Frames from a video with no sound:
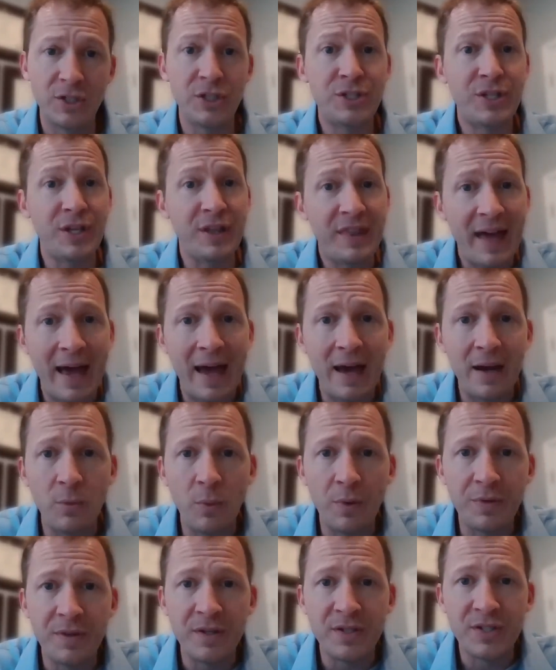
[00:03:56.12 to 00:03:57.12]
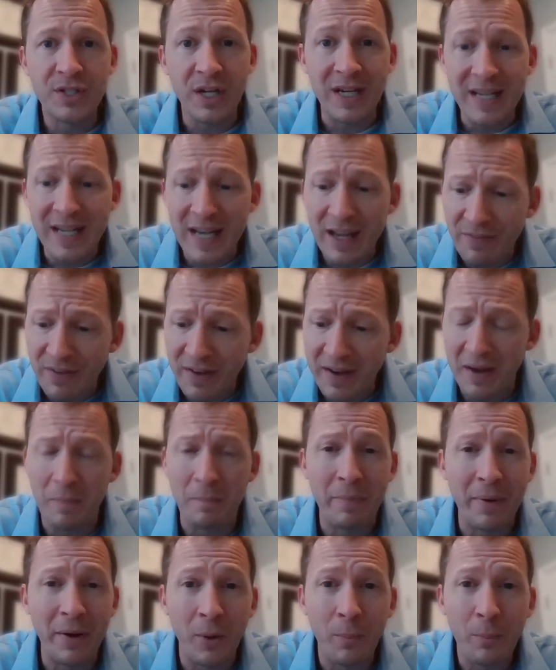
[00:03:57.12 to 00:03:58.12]
In addition to that, with the
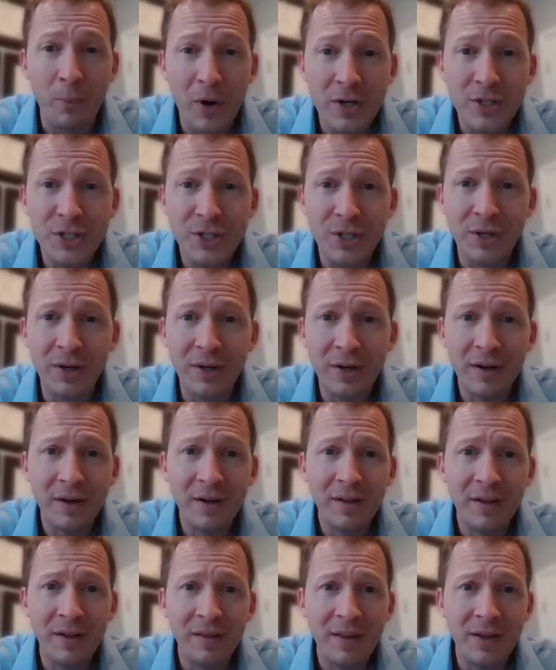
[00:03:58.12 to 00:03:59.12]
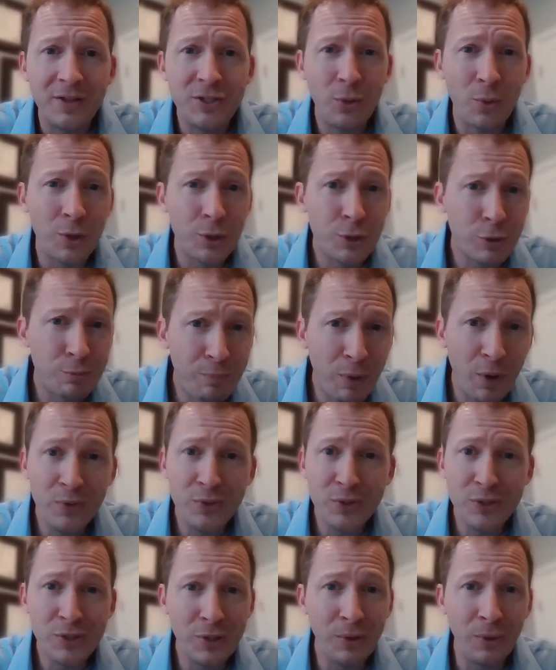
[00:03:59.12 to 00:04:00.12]
significant peer pressure that you were
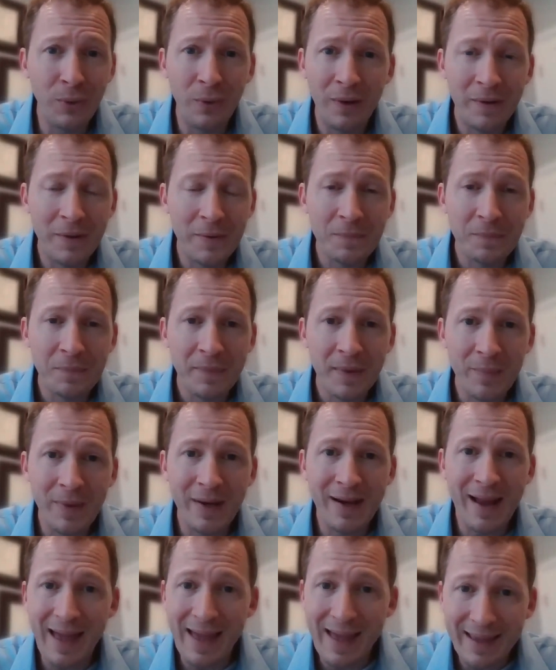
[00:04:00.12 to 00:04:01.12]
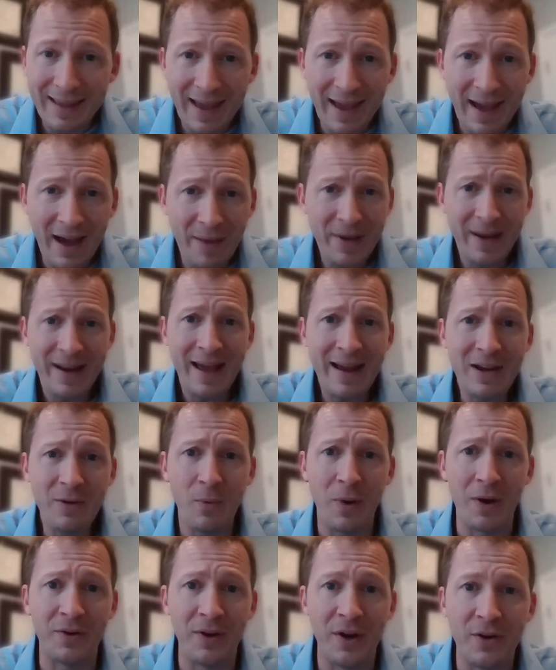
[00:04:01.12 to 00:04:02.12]
exposed to, I mean,
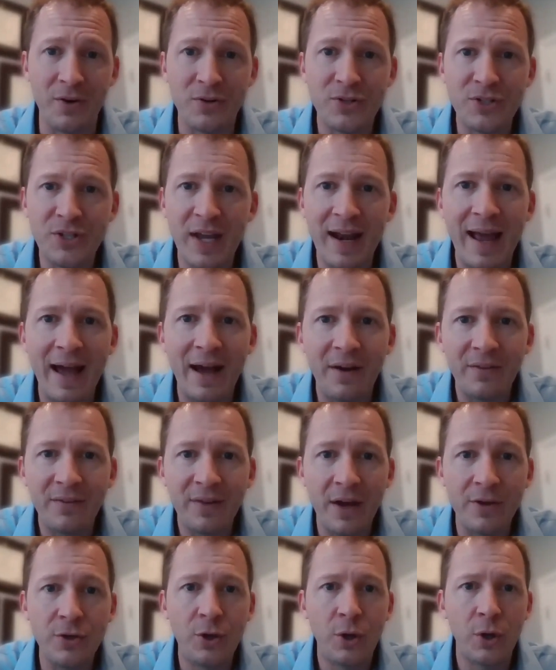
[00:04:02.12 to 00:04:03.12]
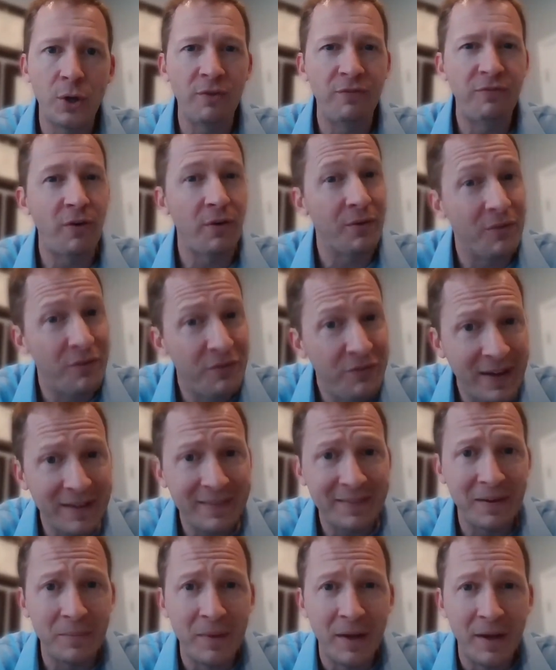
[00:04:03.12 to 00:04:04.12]
anyone could understand how you could have fallen
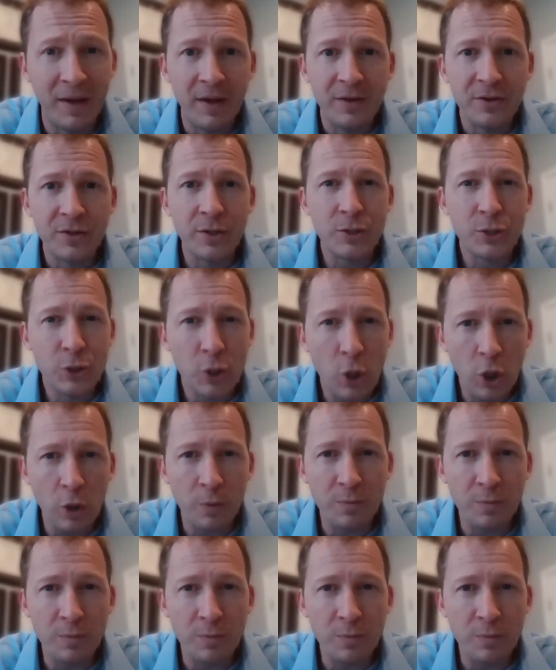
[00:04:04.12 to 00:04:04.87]
victim to the